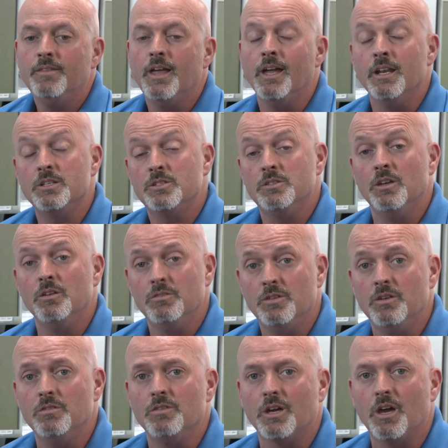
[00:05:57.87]
And it's due
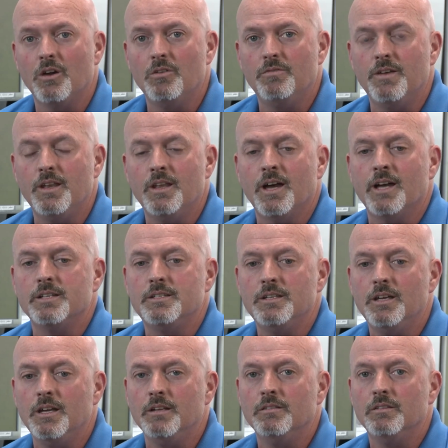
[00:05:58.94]
to the
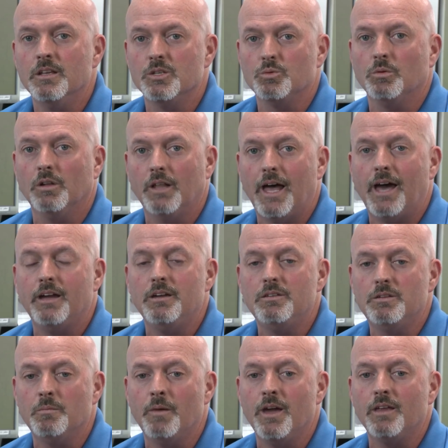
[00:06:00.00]
COVID-19. This will allow you
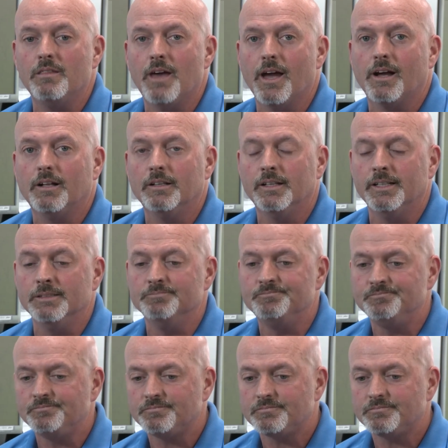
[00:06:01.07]
to make that claim.